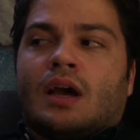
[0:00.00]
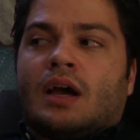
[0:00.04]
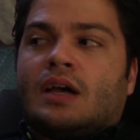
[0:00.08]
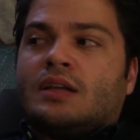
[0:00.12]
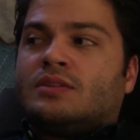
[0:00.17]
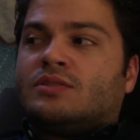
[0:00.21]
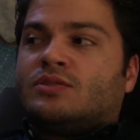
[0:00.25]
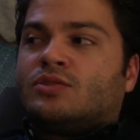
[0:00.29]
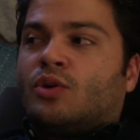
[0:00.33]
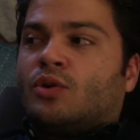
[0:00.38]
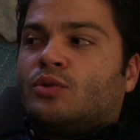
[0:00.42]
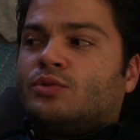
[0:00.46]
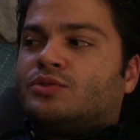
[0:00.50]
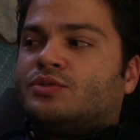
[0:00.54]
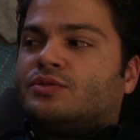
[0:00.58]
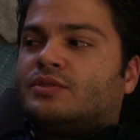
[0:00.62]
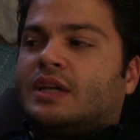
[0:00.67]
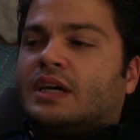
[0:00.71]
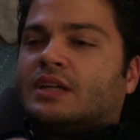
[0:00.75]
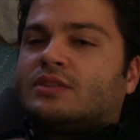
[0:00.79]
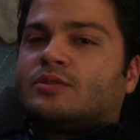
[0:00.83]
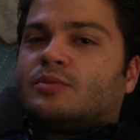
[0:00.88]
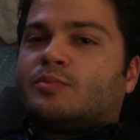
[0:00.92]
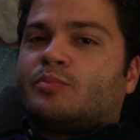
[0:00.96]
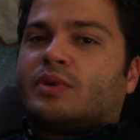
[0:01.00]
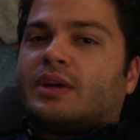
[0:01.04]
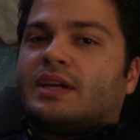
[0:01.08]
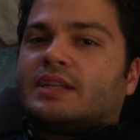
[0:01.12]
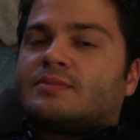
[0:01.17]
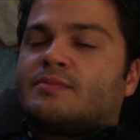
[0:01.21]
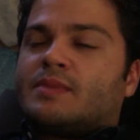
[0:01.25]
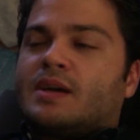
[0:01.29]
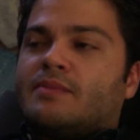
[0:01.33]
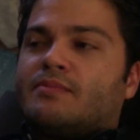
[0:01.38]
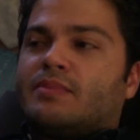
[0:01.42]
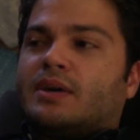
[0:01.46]
I told you not to
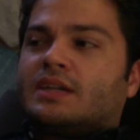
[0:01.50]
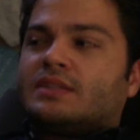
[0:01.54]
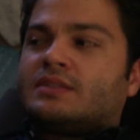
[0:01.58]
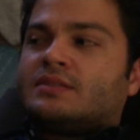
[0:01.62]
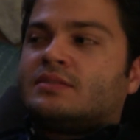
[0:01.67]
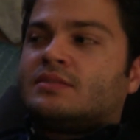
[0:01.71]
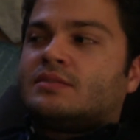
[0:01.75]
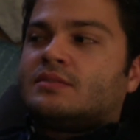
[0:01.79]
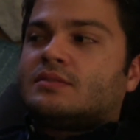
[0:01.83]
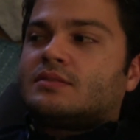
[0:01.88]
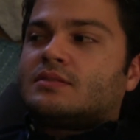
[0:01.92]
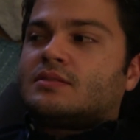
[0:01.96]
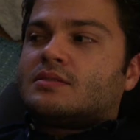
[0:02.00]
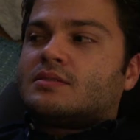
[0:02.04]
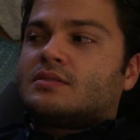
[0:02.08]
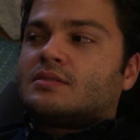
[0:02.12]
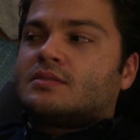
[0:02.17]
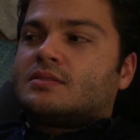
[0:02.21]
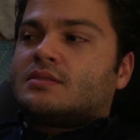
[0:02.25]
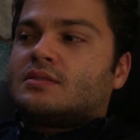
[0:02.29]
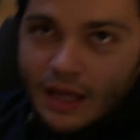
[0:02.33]
press my buttons.